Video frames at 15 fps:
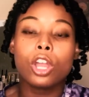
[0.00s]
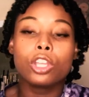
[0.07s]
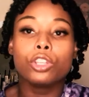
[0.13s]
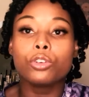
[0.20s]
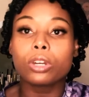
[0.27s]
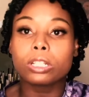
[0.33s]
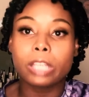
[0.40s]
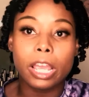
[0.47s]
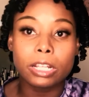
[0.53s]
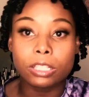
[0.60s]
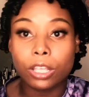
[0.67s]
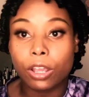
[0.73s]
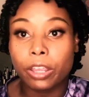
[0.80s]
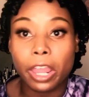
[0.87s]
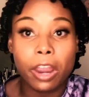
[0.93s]
you can
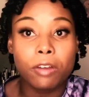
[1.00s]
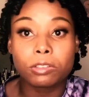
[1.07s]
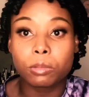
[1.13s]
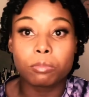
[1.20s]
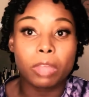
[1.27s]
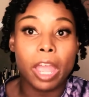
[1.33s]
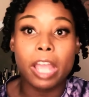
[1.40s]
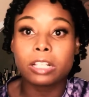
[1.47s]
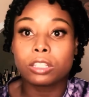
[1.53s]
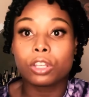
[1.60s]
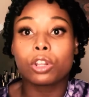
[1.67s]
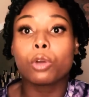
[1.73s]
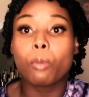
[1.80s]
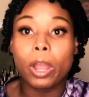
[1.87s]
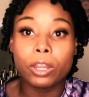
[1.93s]
take care of some things
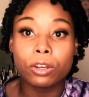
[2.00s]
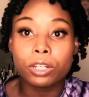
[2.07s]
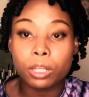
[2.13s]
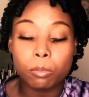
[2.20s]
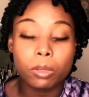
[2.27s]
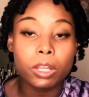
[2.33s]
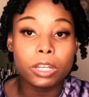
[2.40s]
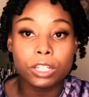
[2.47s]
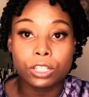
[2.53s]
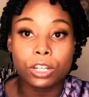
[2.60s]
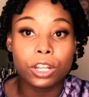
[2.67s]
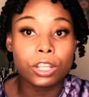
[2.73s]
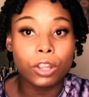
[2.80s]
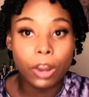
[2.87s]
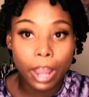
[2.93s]
literally while you're deep
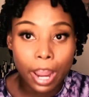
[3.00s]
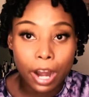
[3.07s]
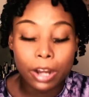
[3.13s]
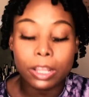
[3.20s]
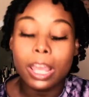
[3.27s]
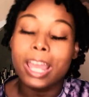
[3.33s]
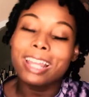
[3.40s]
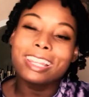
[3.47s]
conditioning your hair.